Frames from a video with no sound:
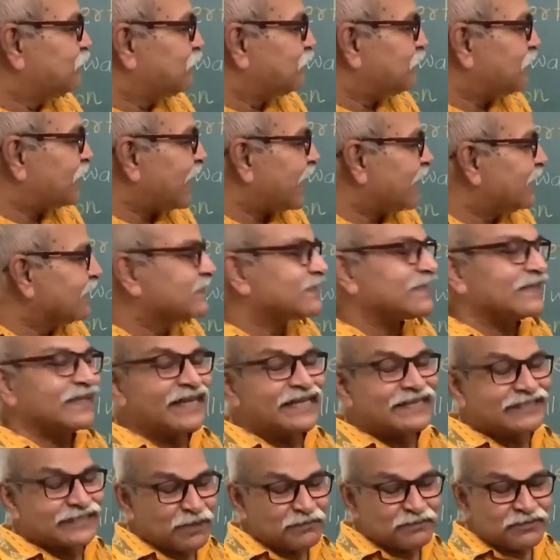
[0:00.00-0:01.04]
Planck's
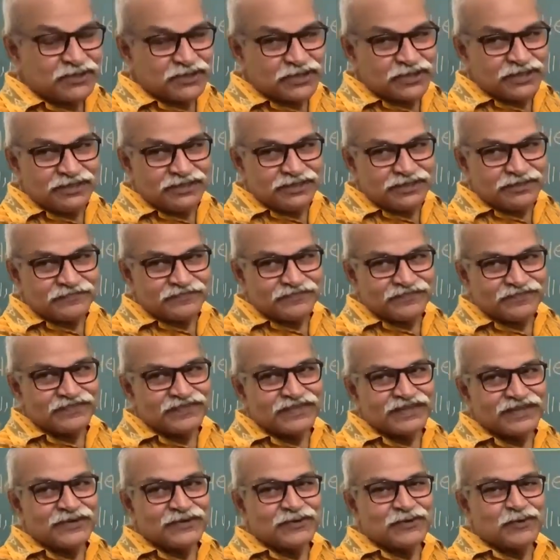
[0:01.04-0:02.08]

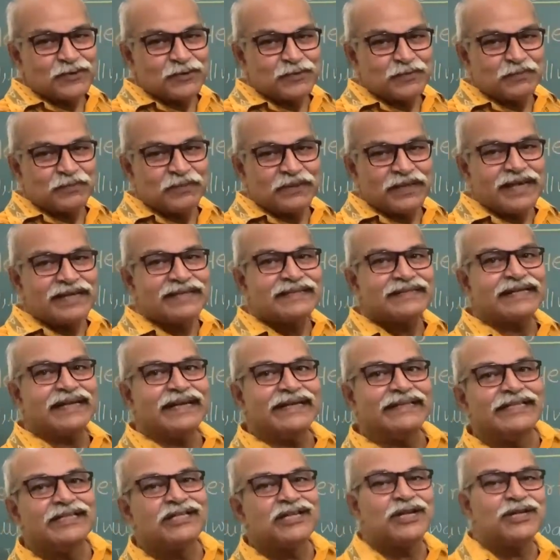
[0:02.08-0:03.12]
assumption or Planck's
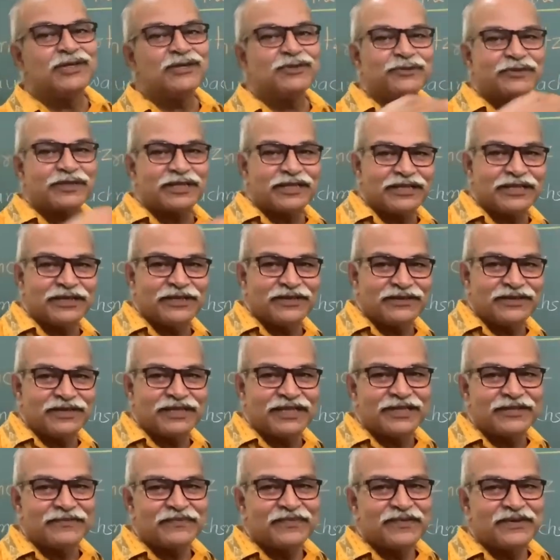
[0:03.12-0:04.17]
addition to the
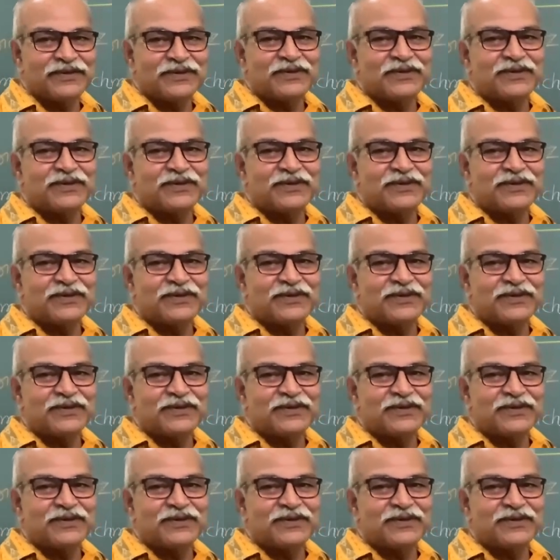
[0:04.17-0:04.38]
theory,